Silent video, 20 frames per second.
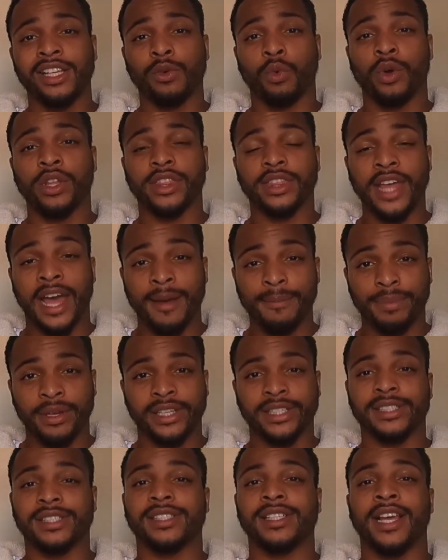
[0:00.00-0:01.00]
With that
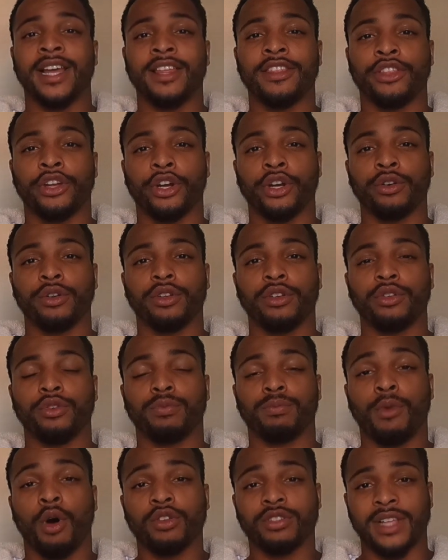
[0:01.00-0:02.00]
being said, they're
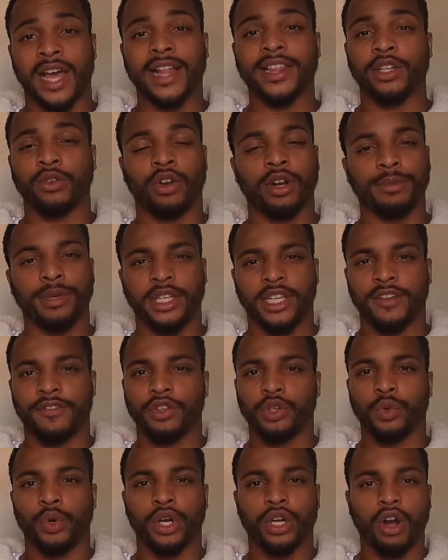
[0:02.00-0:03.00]
most likely going to be
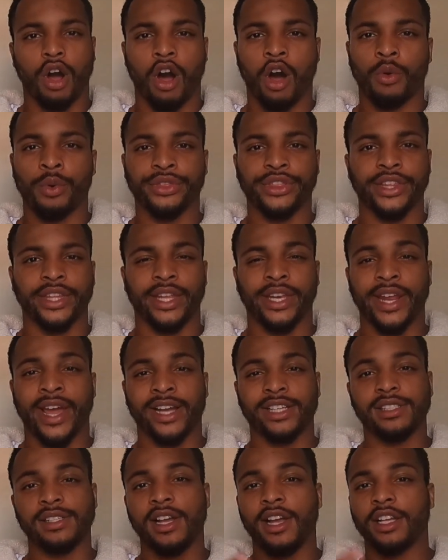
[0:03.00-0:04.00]
giving you a call within the
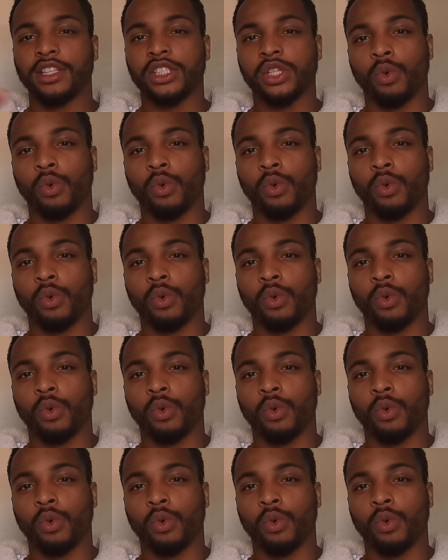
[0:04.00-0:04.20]
next